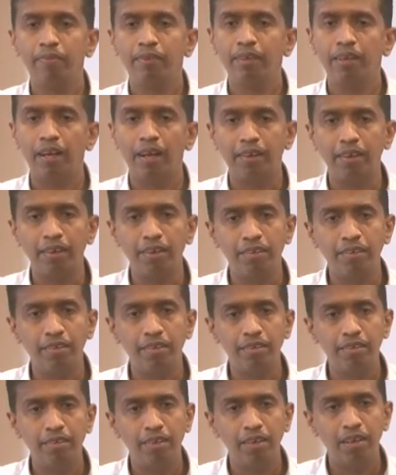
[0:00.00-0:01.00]

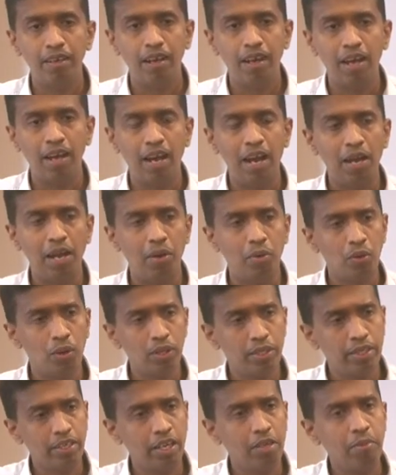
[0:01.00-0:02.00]
attended, and all
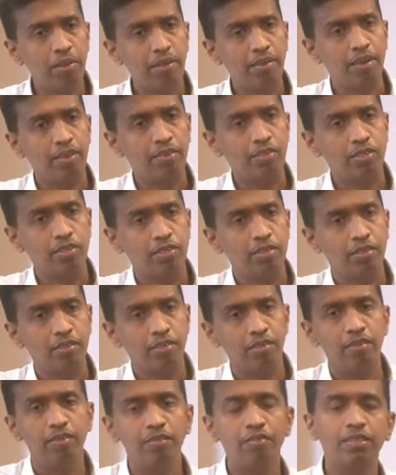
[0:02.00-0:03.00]
the time interactions
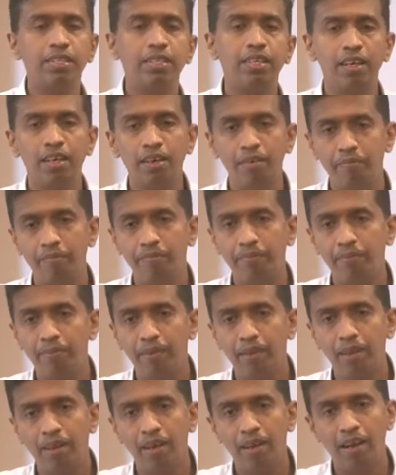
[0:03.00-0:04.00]
were there,
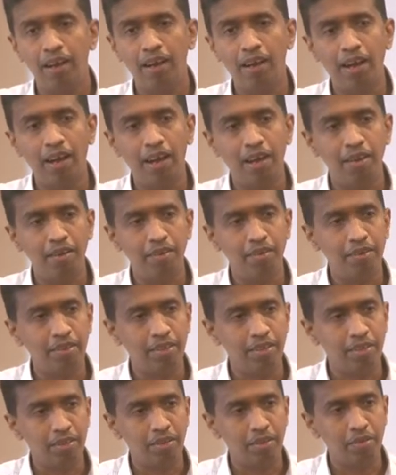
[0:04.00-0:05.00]
and
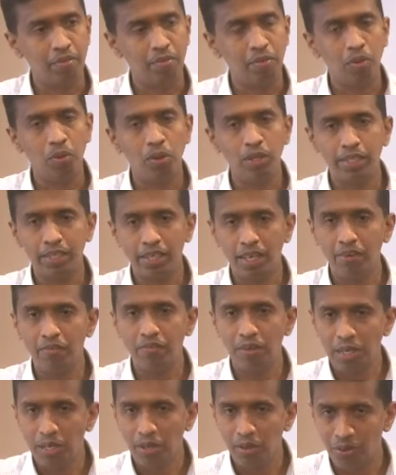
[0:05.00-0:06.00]
all the time
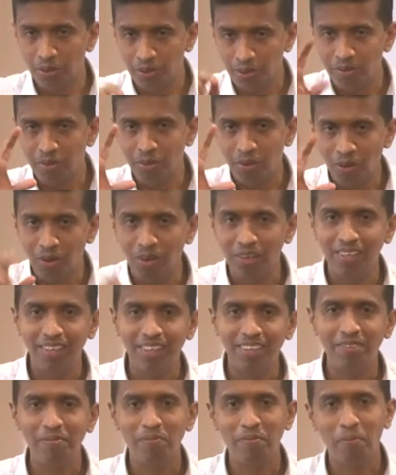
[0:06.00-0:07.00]
video on,
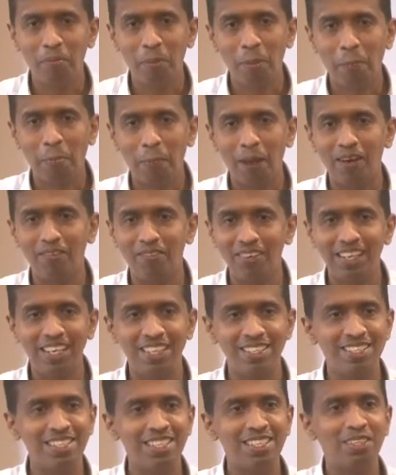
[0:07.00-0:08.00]
and we can
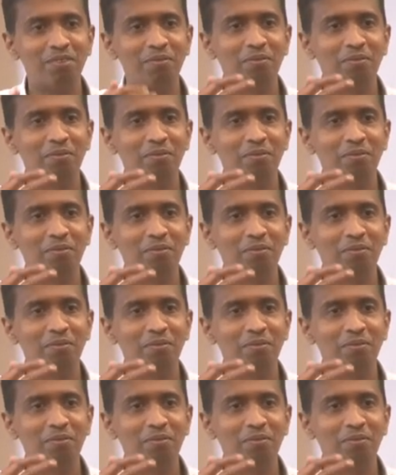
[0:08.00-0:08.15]
see her